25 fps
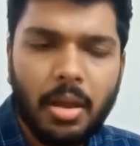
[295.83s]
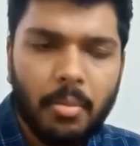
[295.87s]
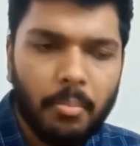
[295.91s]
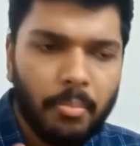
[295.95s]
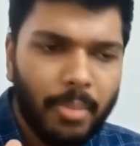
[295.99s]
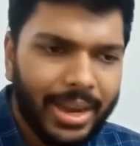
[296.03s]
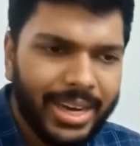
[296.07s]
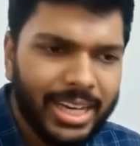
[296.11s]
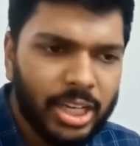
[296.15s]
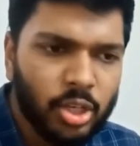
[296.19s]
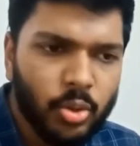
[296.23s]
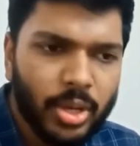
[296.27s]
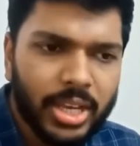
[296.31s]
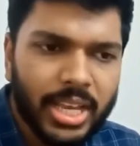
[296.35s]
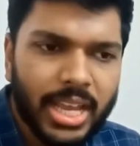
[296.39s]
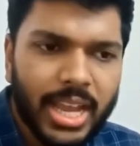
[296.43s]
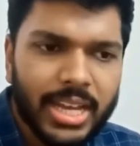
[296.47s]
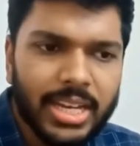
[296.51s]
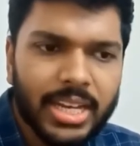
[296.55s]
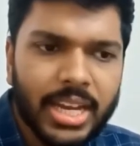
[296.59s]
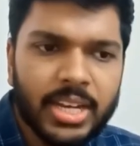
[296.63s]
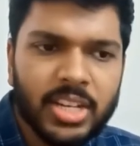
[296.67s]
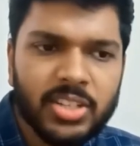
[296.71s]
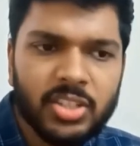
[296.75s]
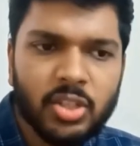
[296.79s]
Mind you
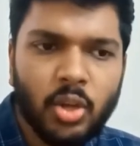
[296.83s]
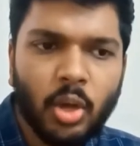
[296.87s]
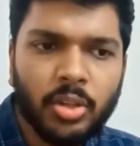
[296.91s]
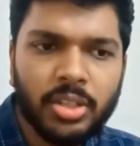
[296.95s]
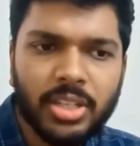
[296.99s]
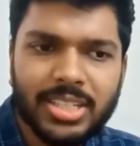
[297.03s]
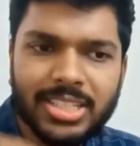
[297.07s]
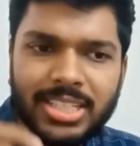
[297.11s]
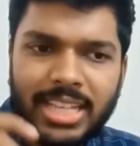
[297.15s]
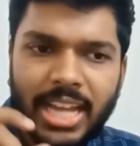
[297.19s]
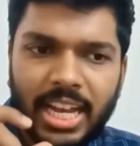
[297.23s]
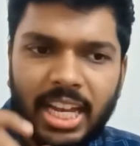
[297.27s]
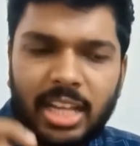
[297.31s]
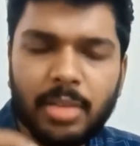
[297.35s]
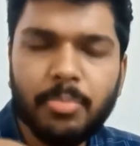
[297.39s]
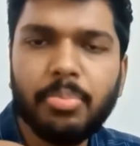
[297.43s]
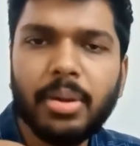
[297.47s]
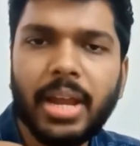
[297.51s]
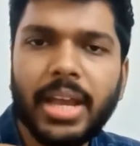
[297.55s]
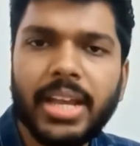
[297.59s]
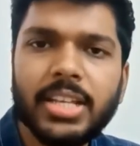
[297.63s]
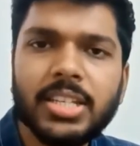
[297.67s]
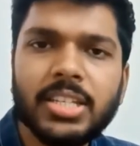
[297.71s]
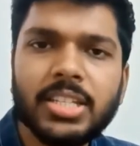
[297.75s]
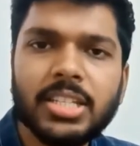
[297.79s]
again, it is not the selling
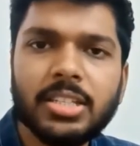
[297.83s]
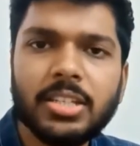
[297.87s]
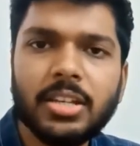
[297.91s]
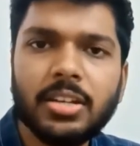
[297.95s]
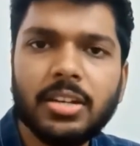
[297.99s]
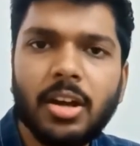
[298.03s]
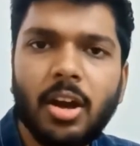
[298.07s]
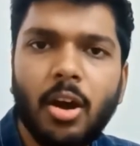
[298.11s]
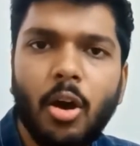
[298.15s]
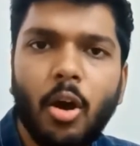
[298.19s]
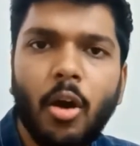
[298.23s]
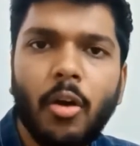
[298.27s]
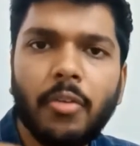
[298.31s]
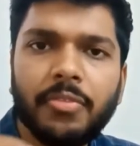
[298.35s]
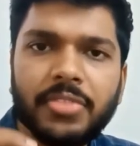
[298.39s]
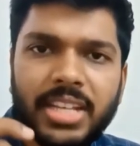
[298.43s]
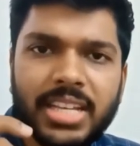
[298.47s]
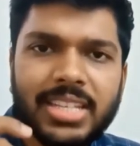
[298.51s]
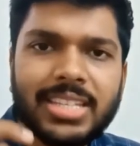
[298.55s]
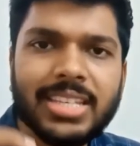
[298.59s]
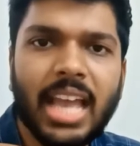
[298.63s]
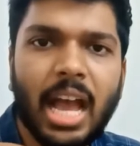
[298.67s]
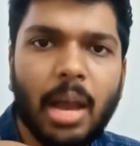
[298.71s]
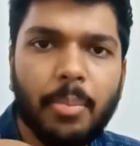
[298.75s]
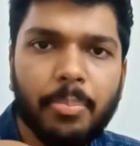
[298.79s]
price of
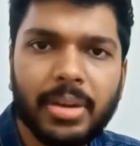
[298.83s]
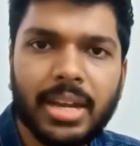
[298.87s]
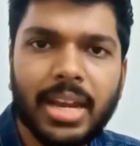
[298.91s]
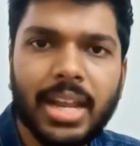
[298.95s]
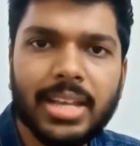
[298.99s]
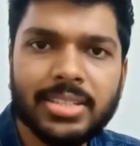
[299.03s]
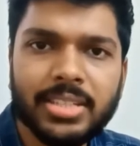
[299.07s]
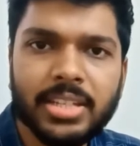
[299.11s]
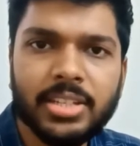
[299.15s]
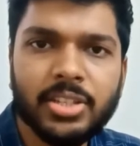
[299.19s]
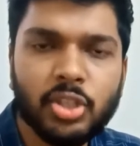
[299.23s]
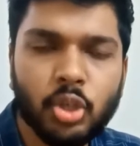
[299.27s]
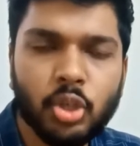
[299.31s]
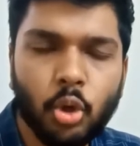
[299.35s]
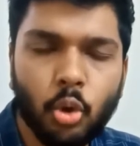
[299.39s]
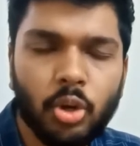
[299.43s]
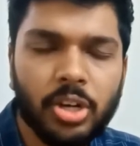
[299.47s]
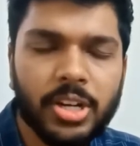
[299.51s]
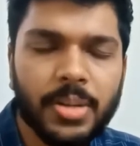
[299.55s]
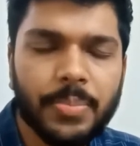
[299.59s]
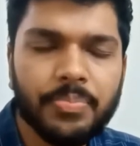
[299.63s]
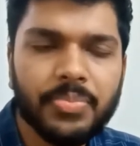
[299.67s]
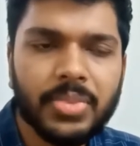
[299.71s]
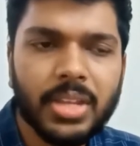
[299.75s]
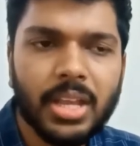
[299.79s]
these capital assets
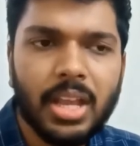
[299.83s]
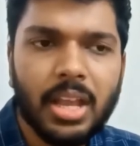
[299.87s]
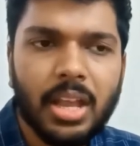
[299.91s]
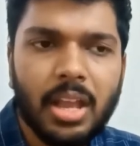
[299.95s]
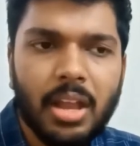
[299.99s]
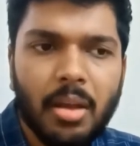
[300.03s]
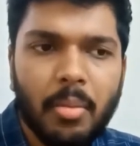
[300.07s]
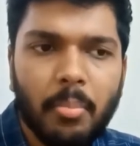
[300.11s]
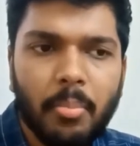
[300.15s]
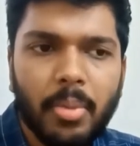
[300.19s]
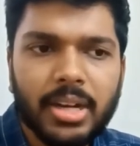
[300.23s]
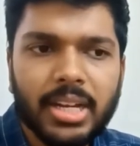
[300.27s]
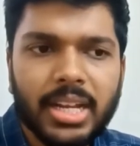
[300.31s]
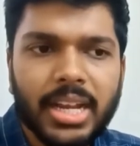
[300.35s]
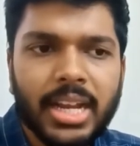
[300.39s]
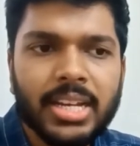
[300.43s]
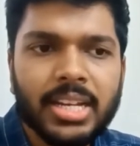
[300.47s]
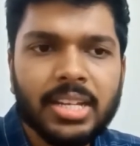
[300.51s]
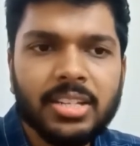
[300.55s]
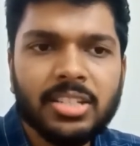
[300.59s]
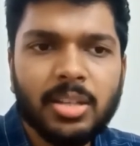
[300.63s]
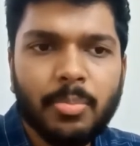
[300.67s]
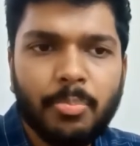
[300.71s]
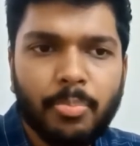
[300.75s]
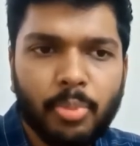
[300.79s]
sold, but it
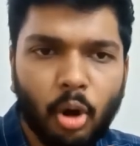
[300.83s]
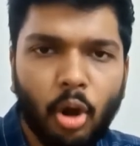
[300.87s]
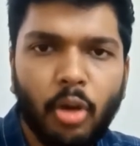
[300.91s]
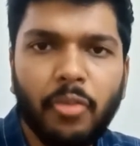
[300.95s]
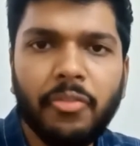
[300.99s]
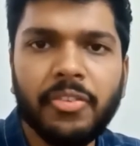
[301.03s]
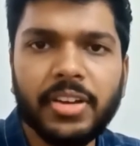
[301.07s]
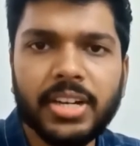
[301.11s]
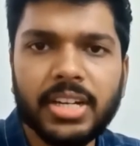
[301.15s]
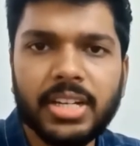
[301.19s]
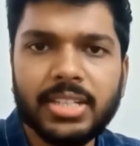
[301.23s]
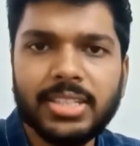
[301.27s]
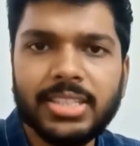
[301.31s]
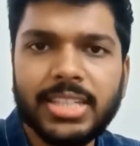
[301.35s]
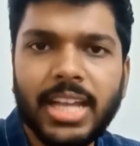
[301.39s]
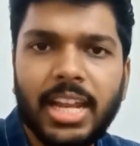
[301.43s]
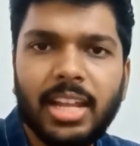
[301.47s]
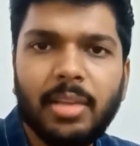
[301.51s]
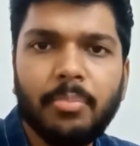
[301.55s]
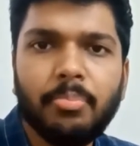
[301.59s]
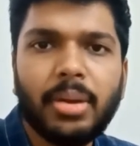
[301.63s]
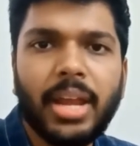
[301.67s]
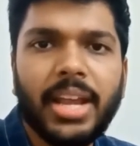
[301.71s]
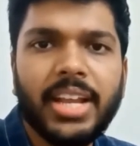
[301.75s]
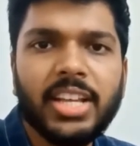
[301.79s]
is the profit,
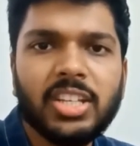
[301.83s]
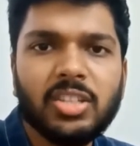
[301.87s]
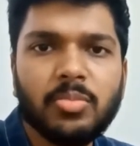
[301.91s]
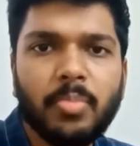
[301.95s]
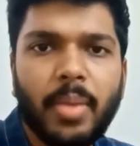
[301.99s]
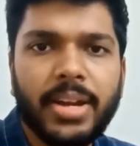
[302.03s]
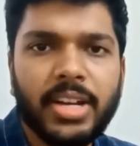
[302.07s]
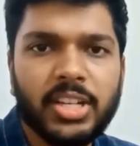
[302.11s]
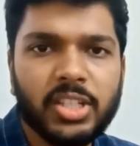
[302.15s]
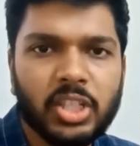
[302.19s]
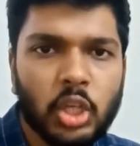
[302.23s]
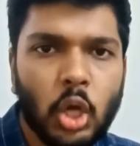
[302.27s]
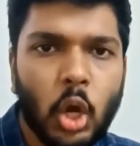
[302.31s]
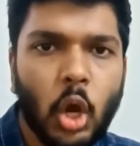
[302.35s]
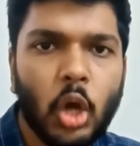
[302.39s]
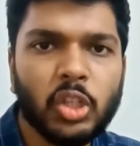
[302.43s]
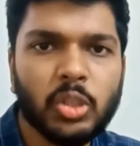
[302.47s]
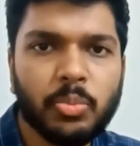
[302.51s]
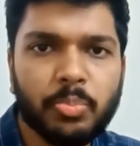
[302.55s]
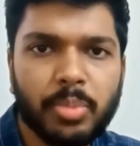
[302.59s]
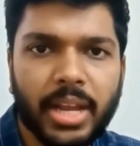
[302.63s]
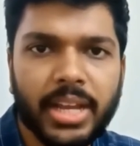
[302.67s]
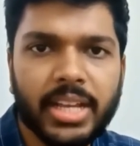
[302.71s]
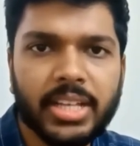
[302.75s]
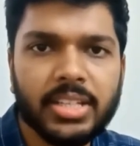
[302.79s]
selling price minus
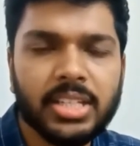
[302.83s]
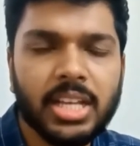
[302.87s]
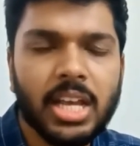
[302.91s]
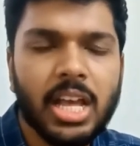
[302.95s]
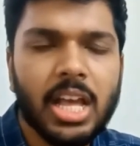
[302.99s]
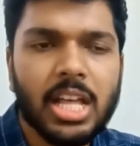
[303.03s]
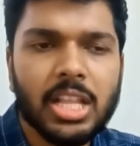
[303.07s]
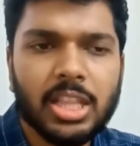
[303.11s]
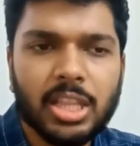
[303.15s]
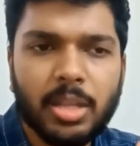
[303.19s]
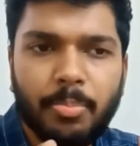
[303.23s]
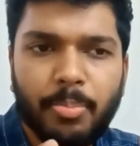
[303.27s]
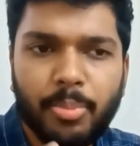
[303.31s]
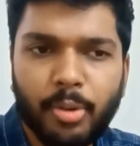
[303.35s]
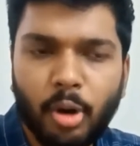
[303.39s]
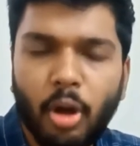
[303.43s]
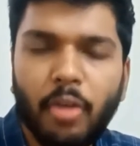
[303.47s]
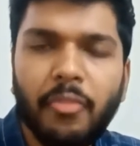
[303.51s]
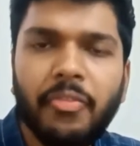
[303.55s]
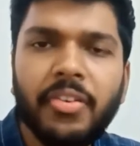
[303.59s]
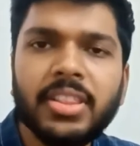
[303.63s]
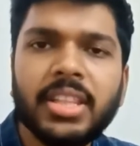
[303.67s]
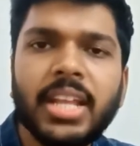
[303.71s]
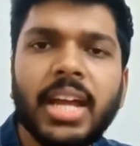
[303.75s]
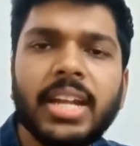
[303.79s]
cost price, the
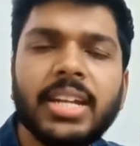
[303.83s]
profit